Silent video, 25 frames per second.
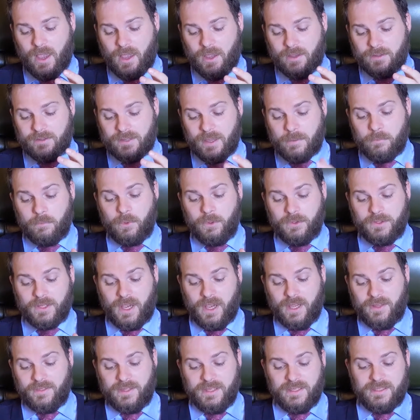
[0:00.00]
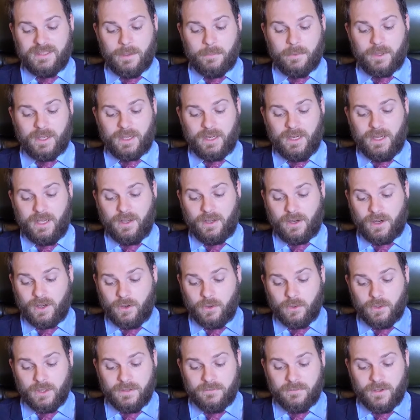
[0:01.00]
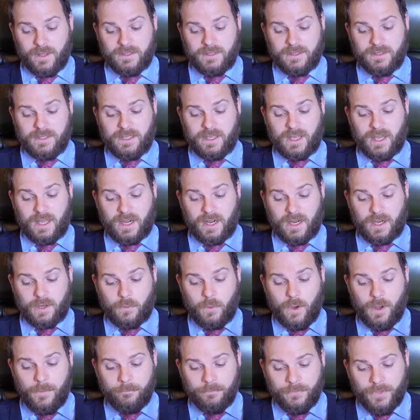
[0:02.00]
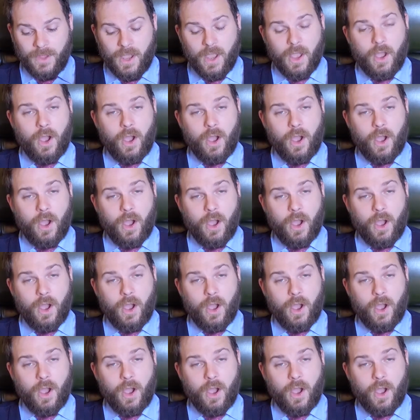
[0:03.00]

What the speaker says: assembled at the Tabacalera Oliva de Nicaragua,